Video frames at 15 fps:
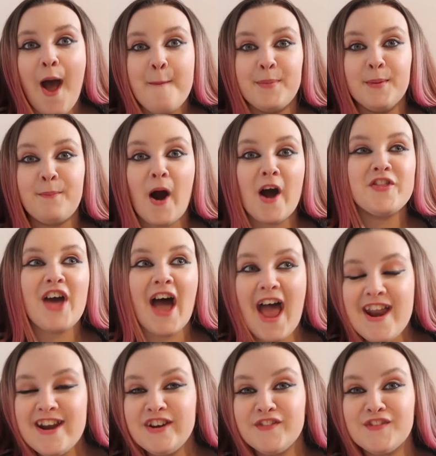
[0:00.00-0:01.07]
but by the
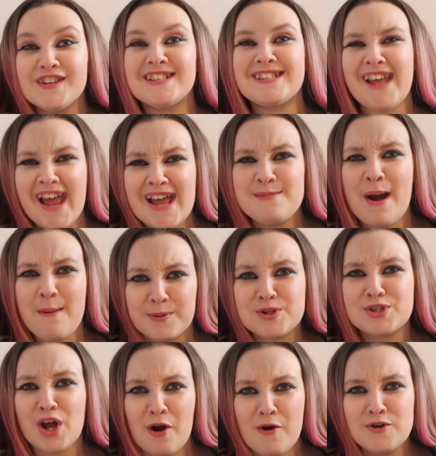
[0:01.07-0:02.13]
end of the same
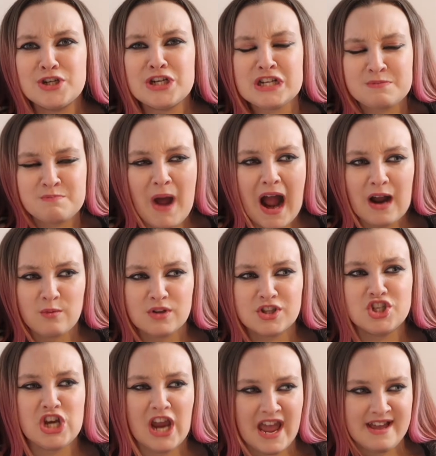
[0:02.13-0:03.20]
episode she's back with
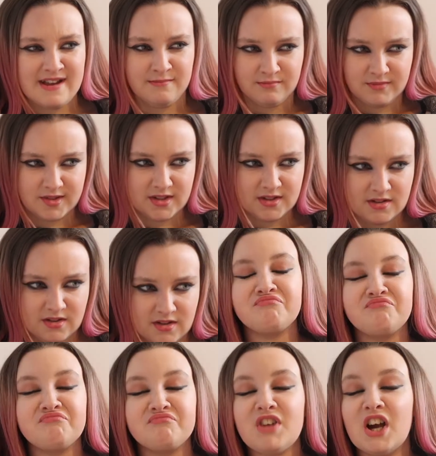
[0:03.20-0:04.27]
James.
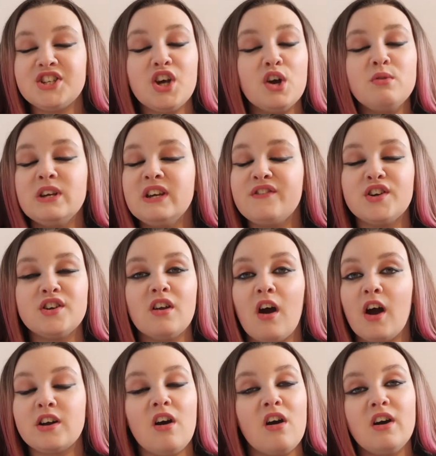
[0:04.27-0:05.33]
I
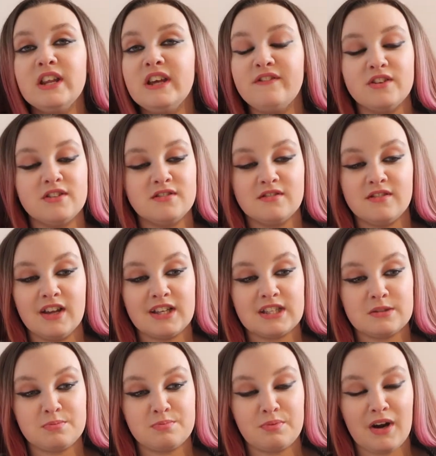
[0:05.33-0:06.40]
can't even
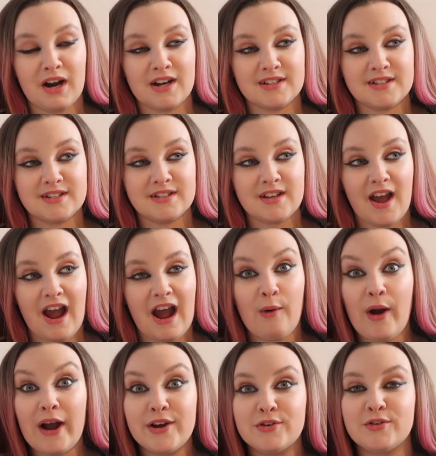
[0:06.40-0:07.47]
express how
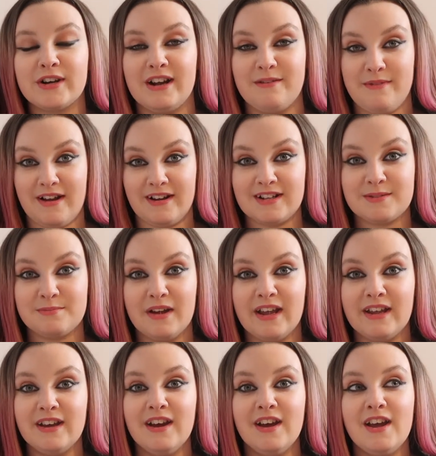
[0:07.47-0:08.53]
angry it makes me